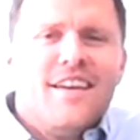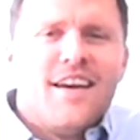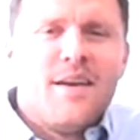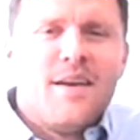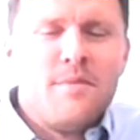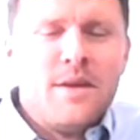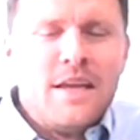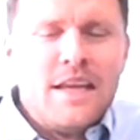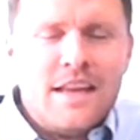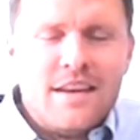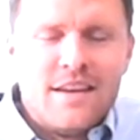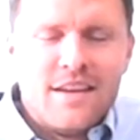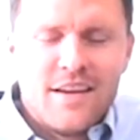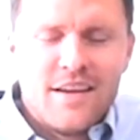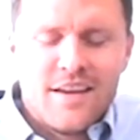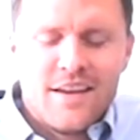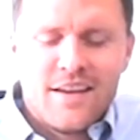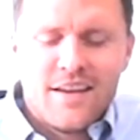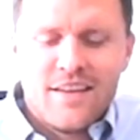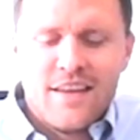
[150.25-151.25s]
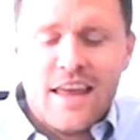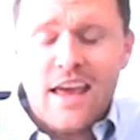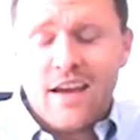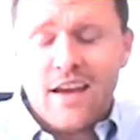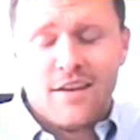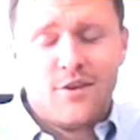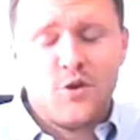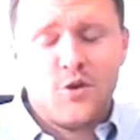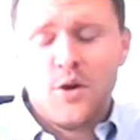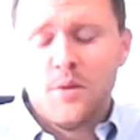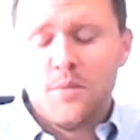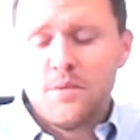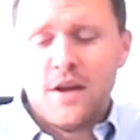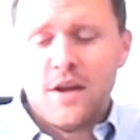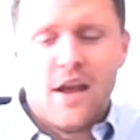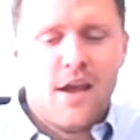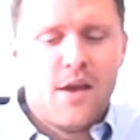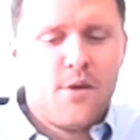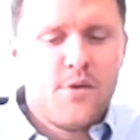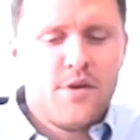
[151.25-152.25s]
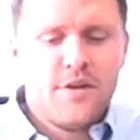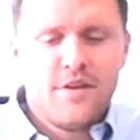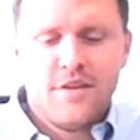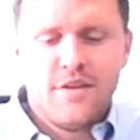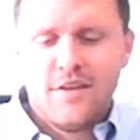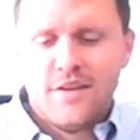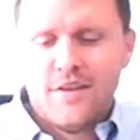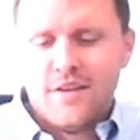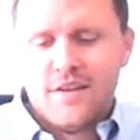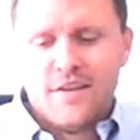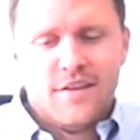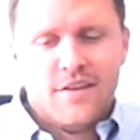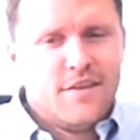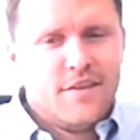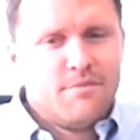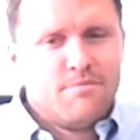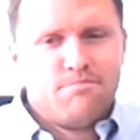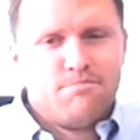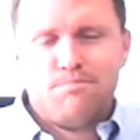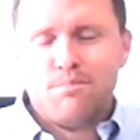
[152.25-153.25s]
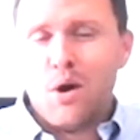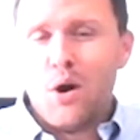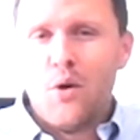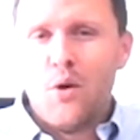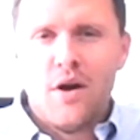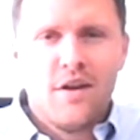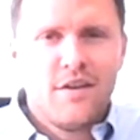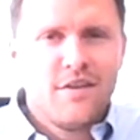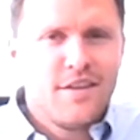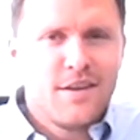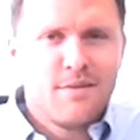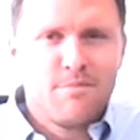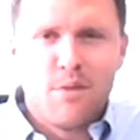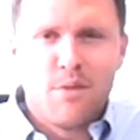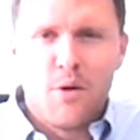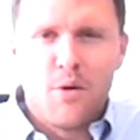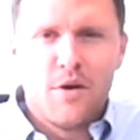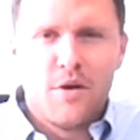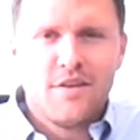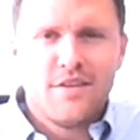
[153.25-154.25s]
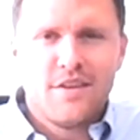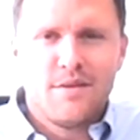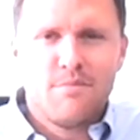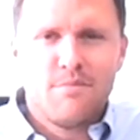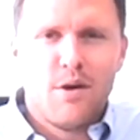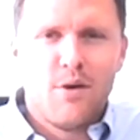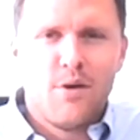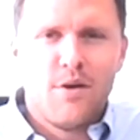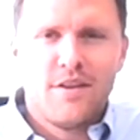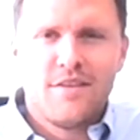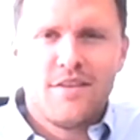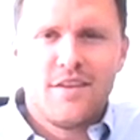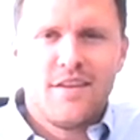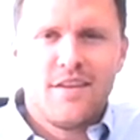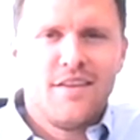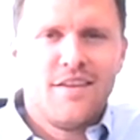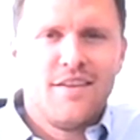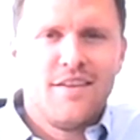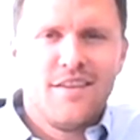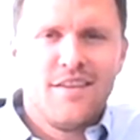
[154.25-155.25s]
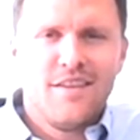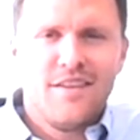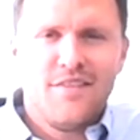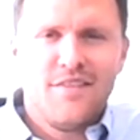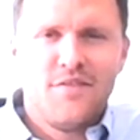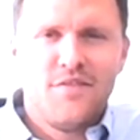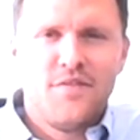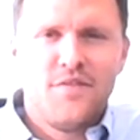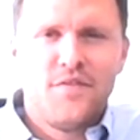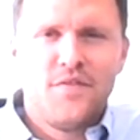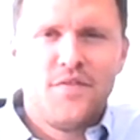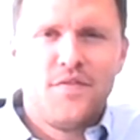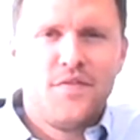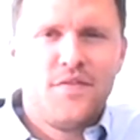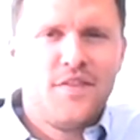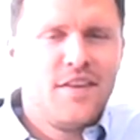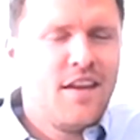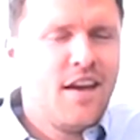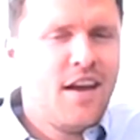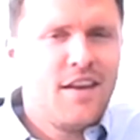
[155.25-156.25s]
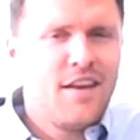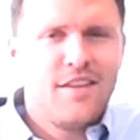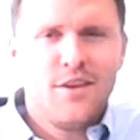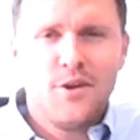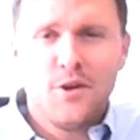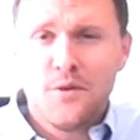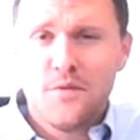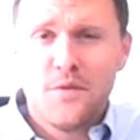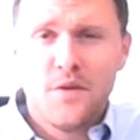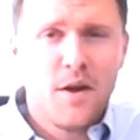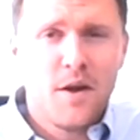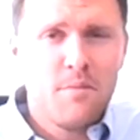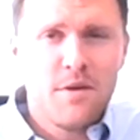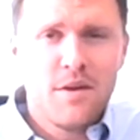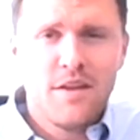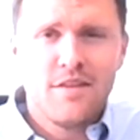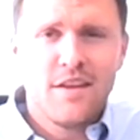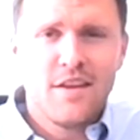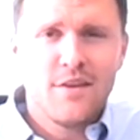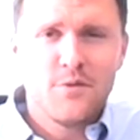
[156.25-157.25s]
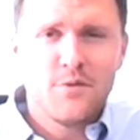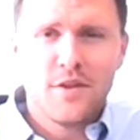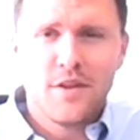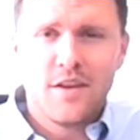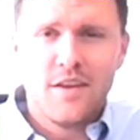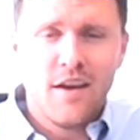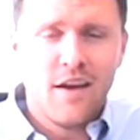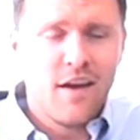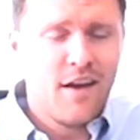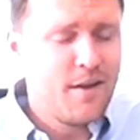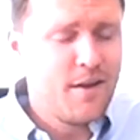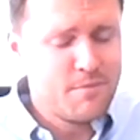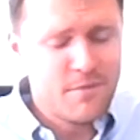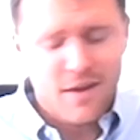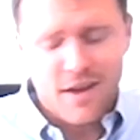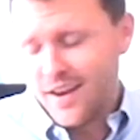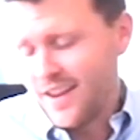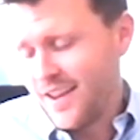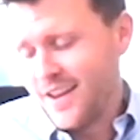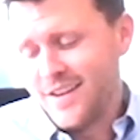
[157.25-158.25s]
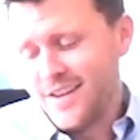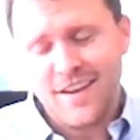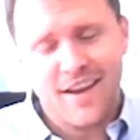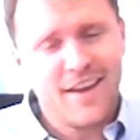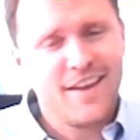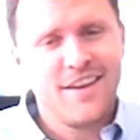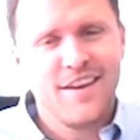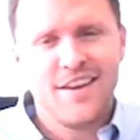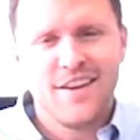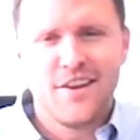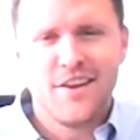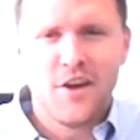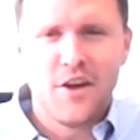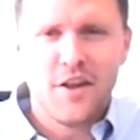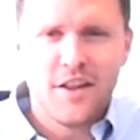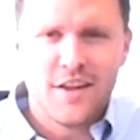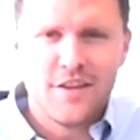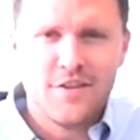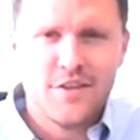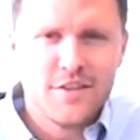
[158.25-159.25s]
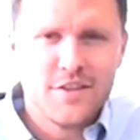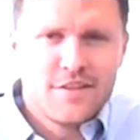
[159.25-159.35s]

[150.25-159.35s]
I mean, grew up in Iowa, bow hunting. Have not killed very many things with a gun. I'm not anti-gun at all.